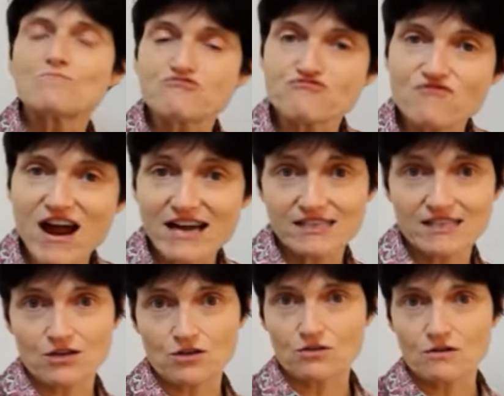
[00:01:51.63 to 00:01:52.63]

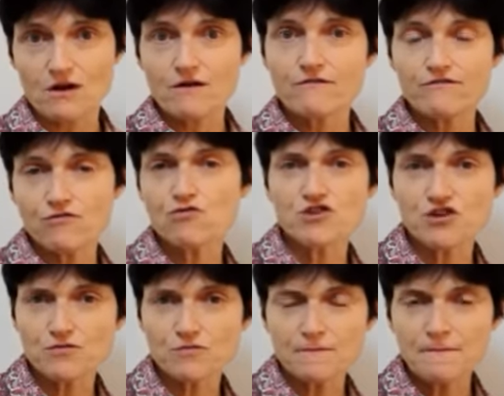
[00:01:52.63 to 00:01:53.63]
practical for
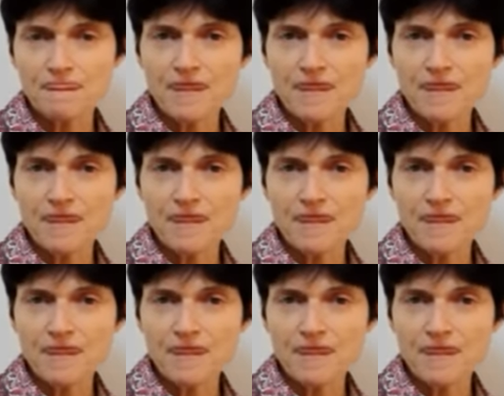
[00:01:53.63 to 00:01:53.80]
you.